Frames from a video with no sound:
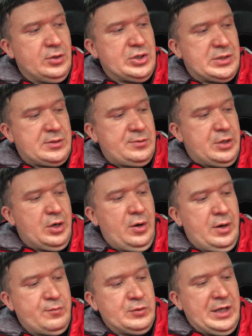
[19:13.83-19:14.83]
Just, you know,
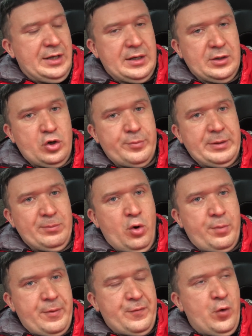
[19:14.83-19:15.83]
I would like a little bit more
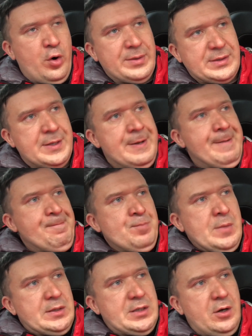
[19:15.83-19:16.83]
performance.
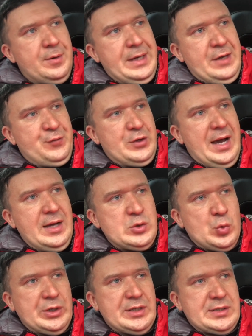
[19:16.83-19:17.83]
So if you guys
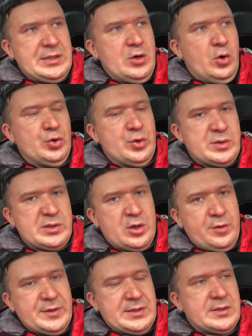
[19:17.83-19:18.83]
want to see all those
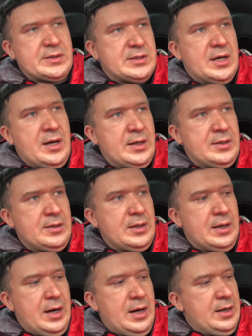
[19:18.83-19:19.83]
services done,
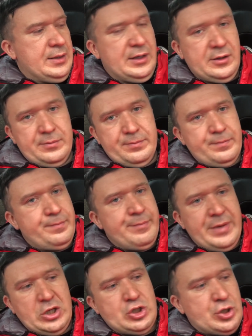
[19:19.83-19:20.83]
then
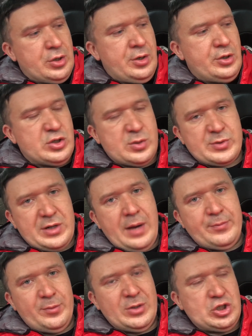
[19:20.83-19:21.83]
make sure you
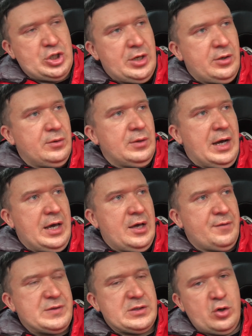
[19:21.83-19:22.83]
subscribe to my channel. I
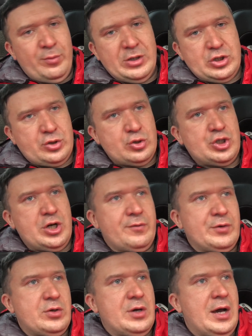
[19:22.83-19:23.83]
have so much to share
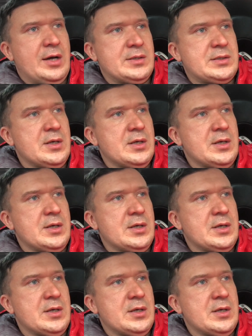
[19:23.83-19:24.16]
with you guys.